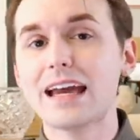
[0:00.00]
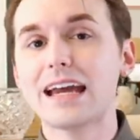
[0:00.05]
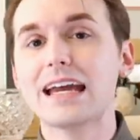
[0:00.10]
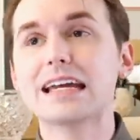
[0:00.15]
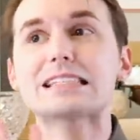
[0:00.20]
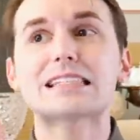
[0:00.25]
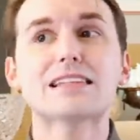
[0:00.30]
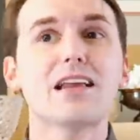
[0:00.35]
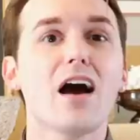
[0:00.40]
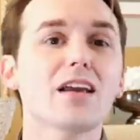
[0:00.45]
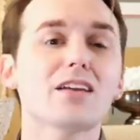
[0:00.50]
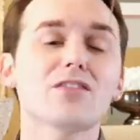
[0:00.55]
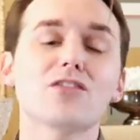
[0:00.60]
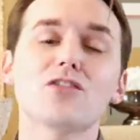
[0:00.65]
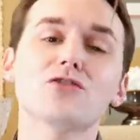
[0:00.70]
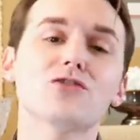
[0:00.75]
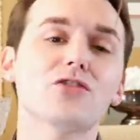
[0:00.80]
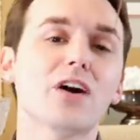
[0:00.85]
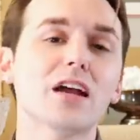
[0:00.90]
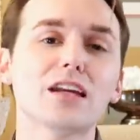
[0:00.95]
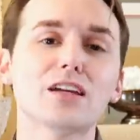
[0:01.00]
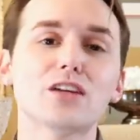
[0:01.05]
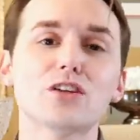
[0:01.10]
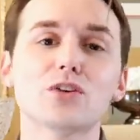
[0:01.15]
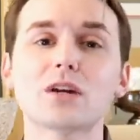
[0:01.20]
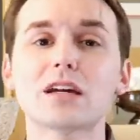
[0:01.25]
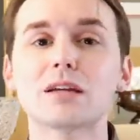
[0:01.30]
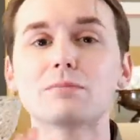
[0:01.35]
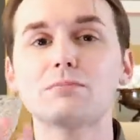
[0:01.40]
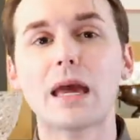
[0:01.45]
It's not even funny.
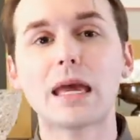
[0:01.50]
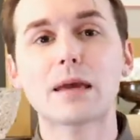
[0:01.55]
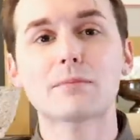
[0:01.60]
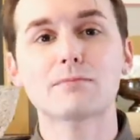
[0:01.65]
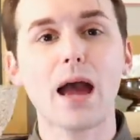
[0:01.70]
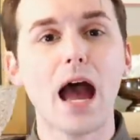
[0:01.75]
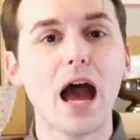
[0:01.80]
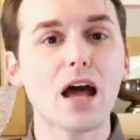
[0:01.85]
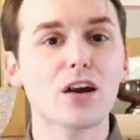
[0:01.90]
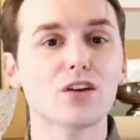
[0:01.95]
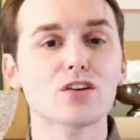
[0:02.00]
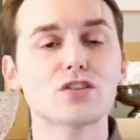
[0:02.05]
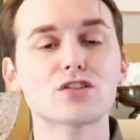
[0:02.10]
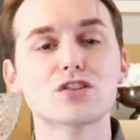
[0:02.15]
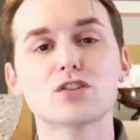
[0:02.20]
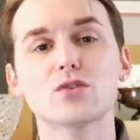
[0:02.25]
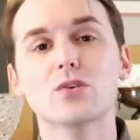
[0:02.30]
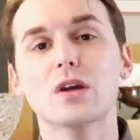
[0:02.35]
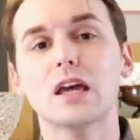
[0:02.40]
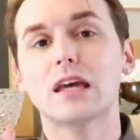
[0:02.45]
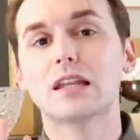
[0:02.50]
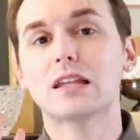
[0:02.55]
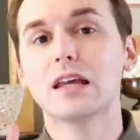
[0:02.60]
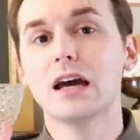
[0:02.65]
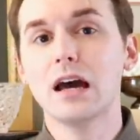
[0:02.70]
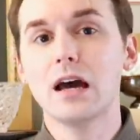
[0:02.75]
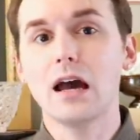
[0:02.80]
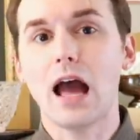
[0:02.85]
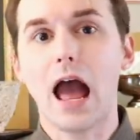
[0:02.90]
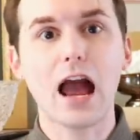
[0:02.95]
You can paint patterns, you can
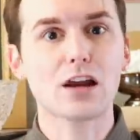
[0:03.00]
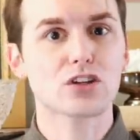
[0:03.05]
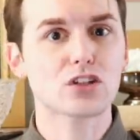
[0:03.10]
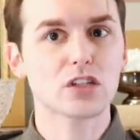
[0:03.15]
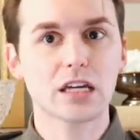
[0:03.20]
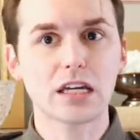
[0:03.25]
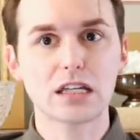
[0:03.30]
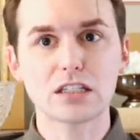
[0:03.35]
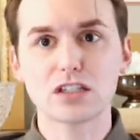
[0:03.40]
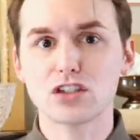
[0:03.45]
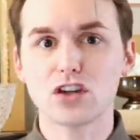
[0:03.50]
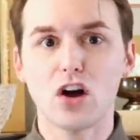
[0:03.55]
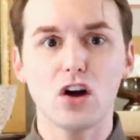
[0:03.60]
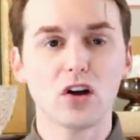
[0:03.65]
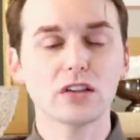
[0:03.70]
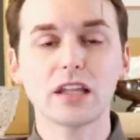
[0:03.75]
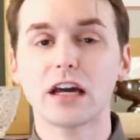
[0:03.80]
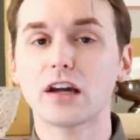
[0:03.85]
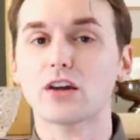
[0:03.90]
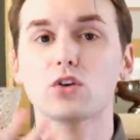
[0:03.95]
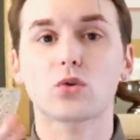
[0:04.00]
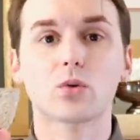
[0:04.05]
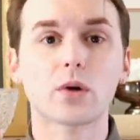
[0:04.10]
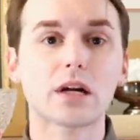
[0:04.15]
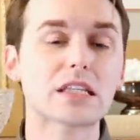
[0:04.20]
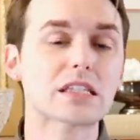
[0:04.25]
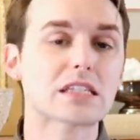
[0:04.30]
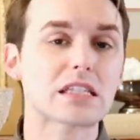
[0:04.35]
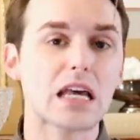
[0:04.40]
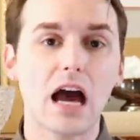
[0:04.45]
actually install like
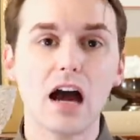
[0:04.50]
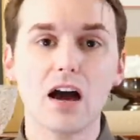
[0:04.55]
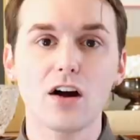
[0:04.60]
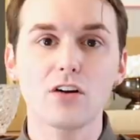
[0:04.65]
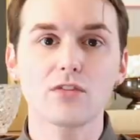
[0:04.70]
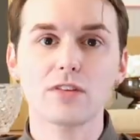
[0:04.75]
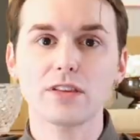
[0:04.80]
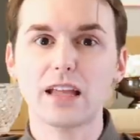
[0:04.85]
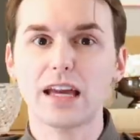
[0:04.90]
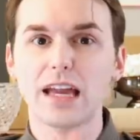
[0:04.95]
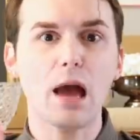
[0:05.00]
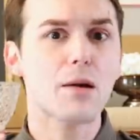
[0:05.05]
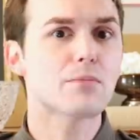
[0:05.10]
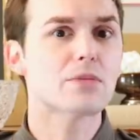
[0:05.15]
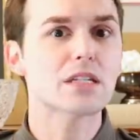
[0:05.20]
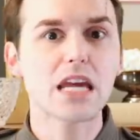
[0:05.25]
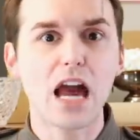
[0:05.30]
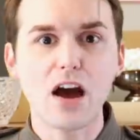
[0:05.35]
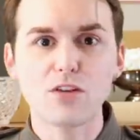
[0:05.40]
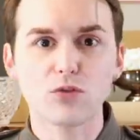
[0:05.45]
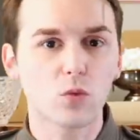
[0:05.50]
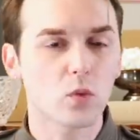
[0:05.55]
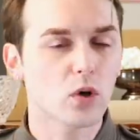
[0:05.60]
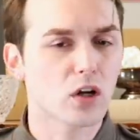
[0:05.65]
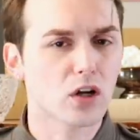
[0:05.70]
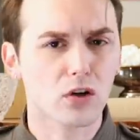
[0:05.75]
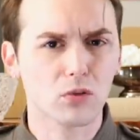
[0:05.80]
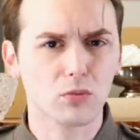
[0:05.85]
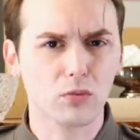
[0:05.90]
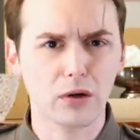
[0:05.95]
grids of like MDF
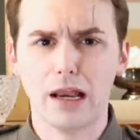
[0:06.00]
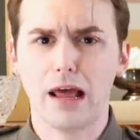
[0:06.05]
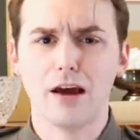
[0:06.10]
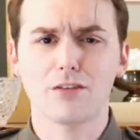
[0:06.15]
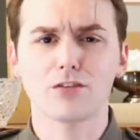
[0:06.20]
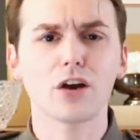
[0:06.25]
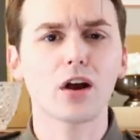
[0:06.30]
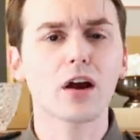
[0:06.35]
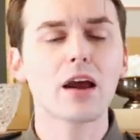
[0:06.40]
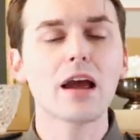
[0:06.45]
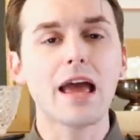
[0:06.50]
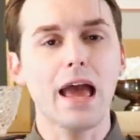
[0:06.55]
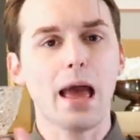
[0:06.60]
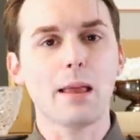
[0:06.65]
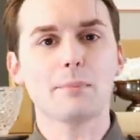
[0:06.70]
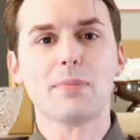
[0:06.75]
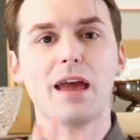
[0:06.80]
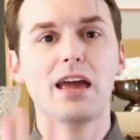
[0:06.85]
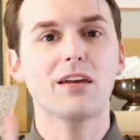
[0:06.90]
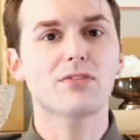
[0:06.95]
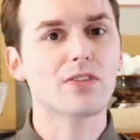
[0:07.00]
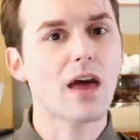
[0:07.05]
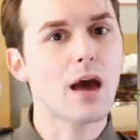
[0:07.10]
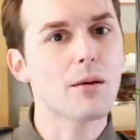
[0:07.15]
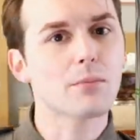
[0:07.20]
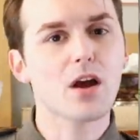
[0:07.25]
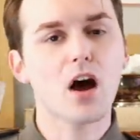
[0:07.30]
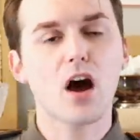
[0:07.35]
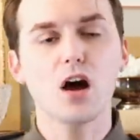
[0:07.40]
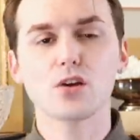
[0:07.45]
wood or whatever and paint
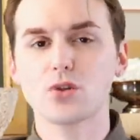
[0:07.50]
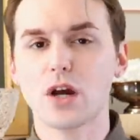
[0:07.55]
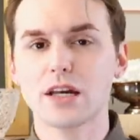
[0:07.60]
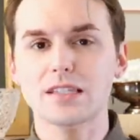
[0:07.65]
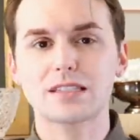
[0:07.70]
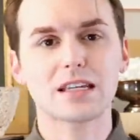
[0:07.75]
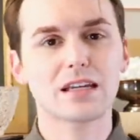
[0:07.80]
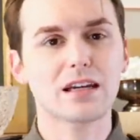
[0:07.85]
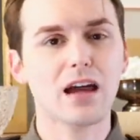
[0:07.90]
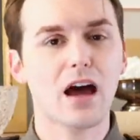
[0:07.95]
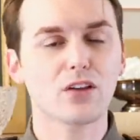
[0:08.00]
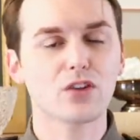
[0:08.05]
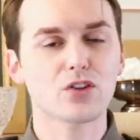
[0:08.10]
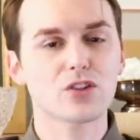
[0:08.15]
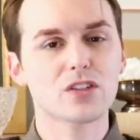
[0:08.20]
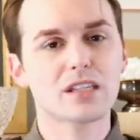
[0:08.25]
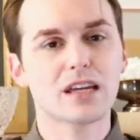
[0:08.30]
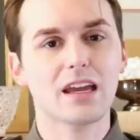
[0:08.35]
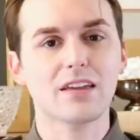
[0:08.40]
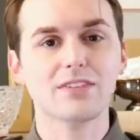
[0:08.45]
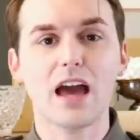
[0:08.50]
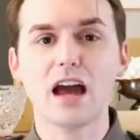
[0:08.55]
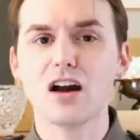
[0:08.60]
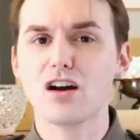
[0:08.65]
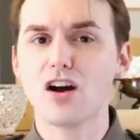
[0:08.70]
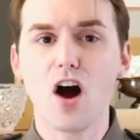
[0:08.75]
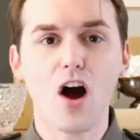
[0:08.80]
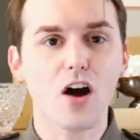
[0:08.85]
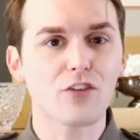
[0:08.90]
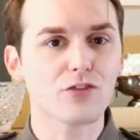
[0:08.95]
them contrasting colors to get
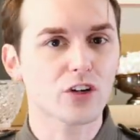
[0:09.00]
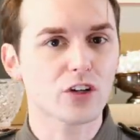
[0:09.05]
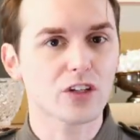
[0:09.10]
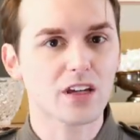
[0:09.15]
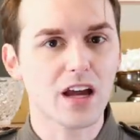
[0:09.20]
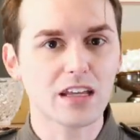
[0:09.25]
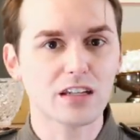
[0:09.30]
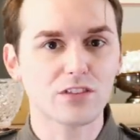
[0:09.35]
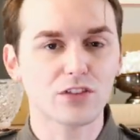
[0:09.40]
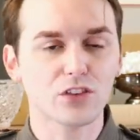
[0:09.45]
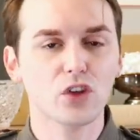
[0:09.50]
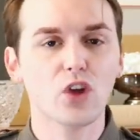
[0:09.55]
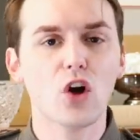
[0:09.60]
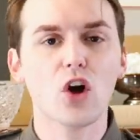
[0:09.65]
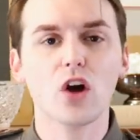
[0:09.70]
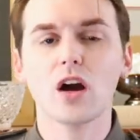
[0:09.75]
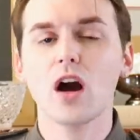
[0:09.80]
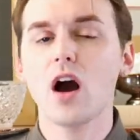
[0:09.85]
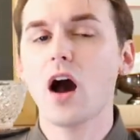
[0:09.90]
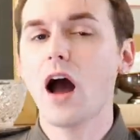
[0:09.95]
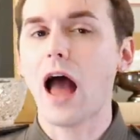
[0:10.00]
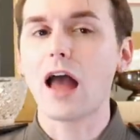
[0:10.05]
that coffered kind of look.